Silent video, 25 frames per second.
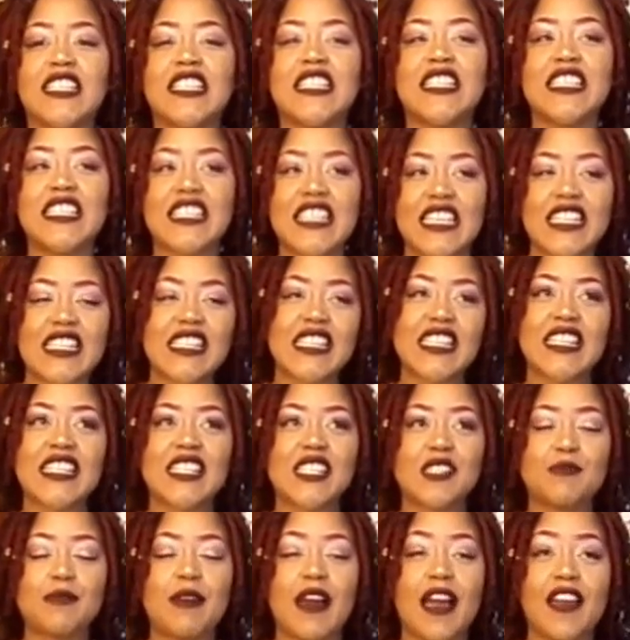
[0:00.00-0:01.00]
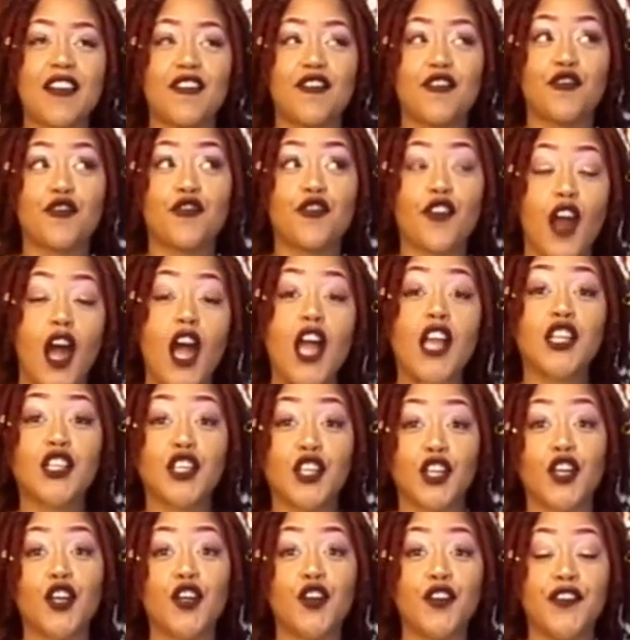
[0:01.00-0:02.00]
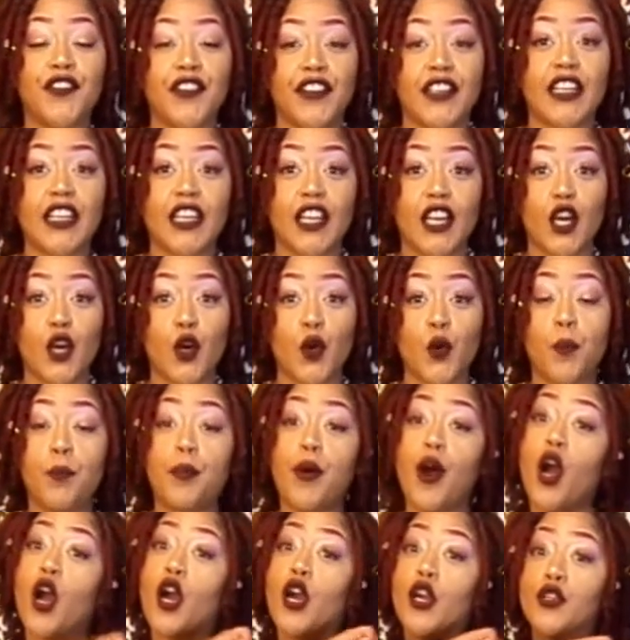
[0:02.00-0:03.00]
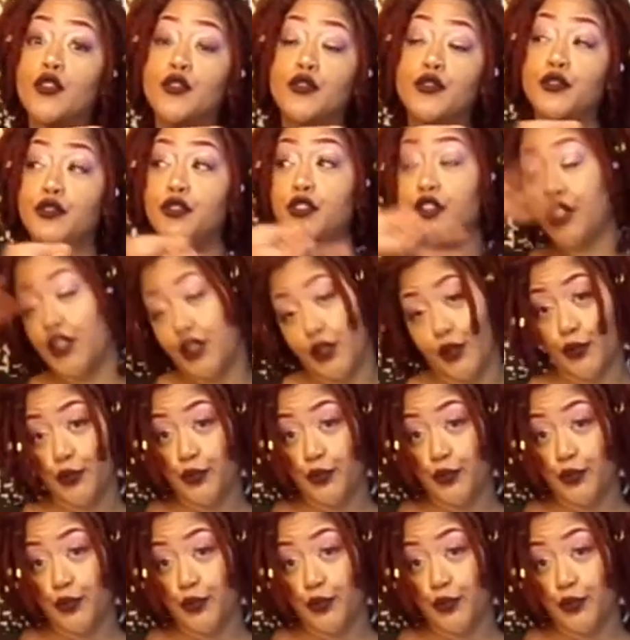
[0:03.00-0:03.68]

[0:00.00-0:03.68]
This is my rod curl video part 2.